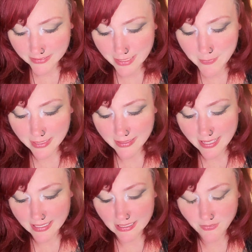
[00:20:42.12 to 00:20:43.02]

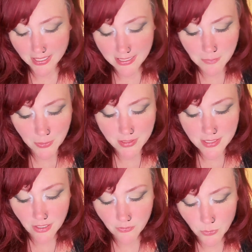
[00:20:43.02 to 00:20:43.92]
Limit negative
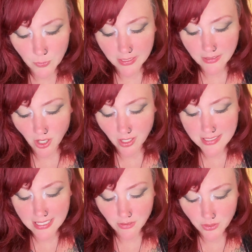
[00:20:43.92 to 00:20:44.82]
inputs. Avoid
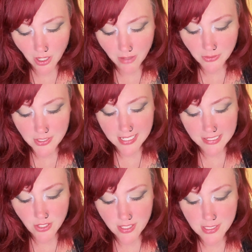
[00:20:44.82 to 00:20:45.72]
content or
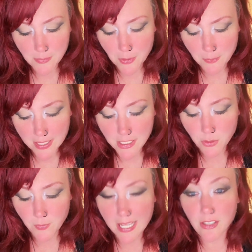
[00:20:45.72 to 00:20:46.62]
conversations that
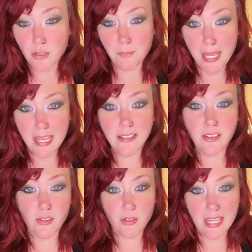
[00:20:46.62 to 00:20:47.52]
perpetuate your
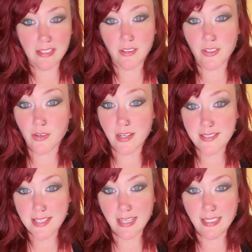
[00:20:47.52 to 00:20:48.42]
pain, your anger, your
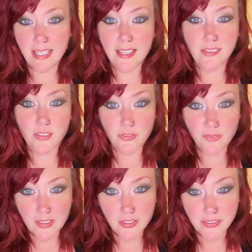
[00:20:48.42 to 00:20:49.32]
anxiety, and your
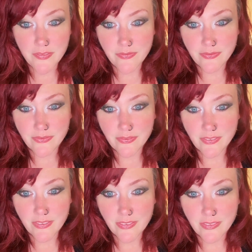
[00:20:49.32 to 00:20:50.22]
fear.
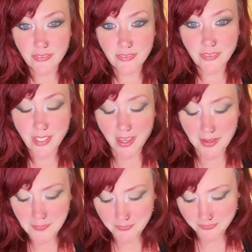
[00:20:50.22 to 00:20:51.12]

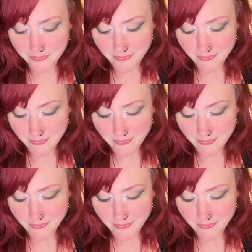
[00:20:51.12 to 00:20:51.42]
Okay?